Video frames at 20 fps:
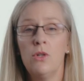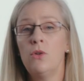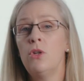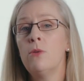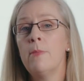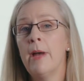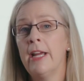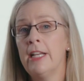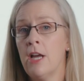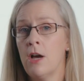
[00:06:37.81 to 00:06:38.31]
So
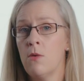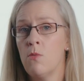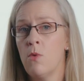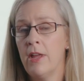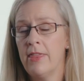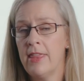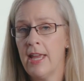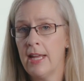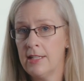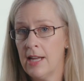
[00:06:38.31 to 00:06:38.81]
you might not
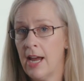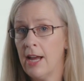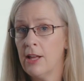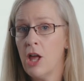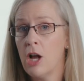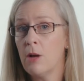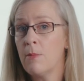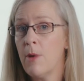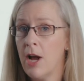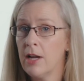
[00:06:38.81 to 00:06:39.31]
want that
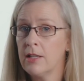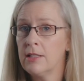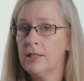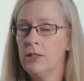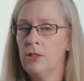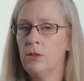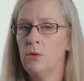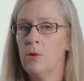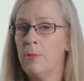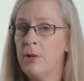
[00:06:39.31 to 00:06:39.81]
dialog box
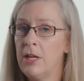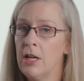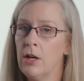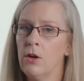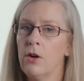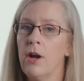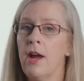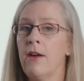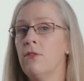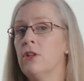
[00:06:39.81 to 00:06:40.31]
to
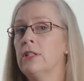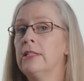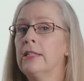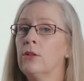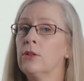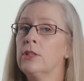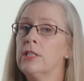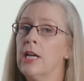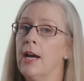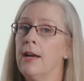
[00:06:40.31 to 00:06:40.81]
appear every
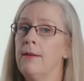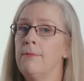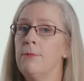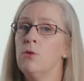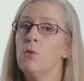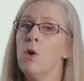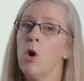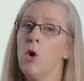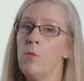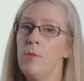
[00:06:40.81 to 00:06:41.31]
single time
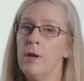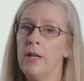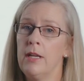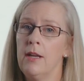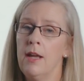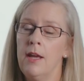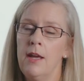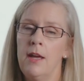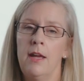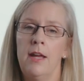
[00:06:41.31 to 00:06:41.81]
you
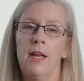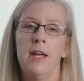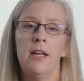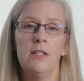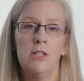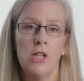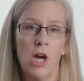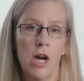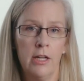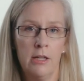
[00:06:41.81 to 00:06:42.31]
open
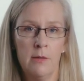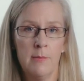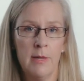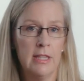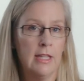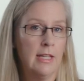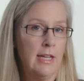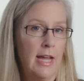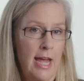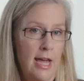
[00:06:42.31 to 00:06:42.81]
a
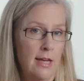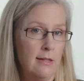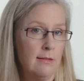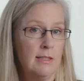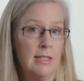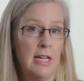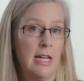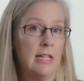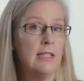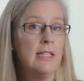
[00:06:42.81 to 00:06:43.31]
document that has,
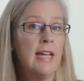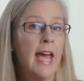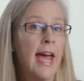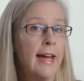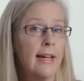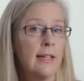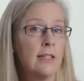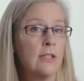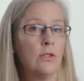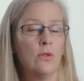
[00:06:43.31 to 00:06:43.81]
say,
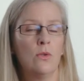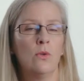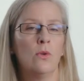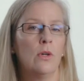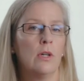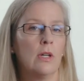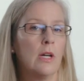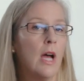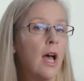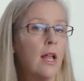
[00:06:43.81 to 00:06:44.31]
text
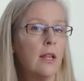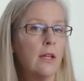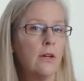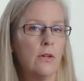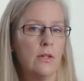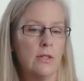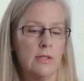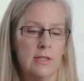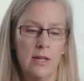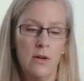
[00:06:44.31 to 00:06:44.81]
or
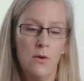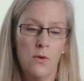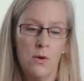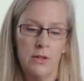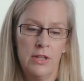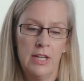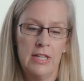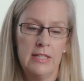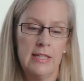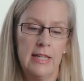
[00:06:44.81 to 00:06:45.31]
colors
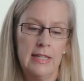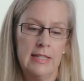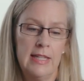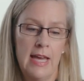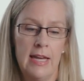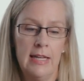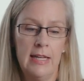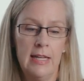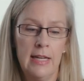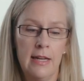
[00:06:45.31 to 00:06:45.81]
or things like
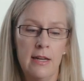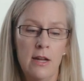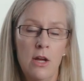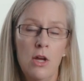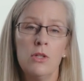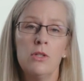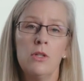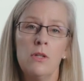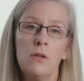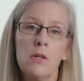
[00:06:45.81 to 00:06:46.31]
that in it.
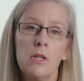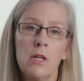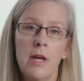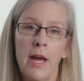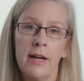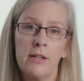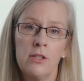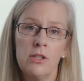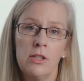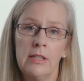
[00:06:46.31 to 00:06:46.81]
So you can
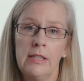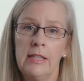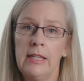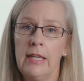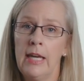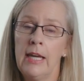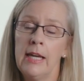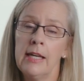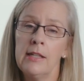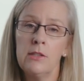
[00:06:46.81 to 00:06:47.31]
actually
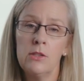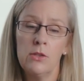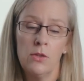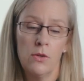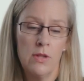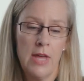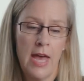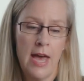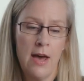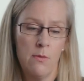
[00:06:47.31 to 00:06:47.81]

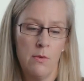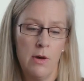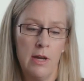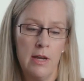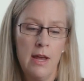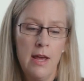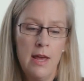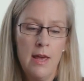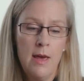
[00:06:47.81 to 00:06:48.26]
cancel that one.